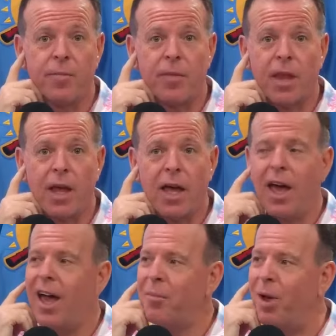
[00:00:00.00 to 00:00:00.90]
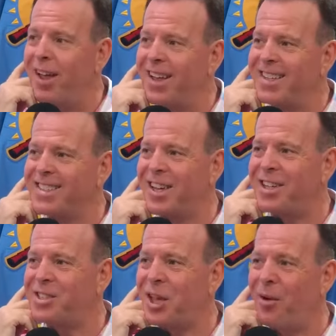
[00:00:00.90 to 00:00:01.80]
Oh my!
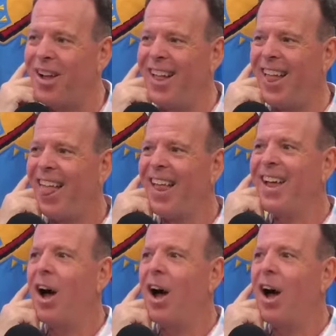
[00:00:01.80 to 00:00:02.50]
I need to